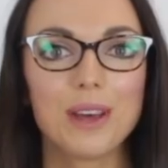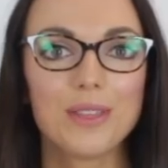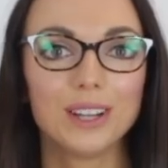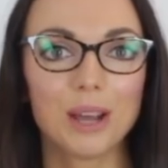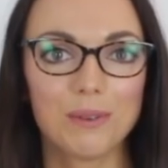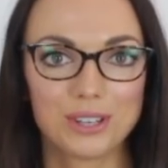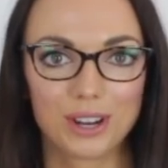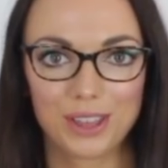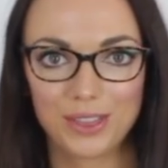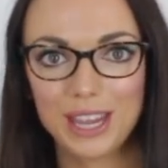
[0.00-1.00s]
with the lower
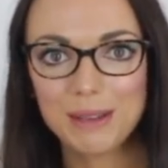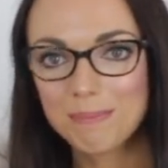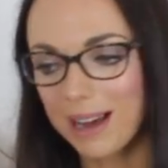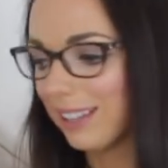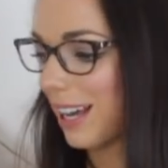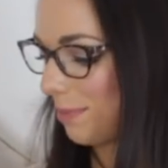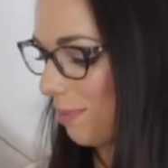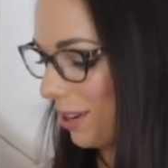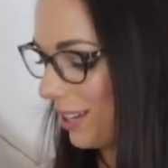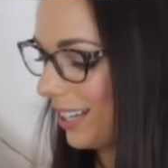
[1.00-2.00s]
sugar theme, my last
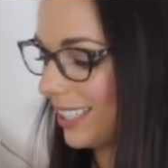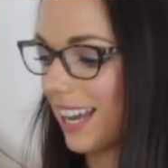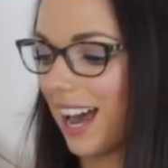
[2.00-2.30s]
product,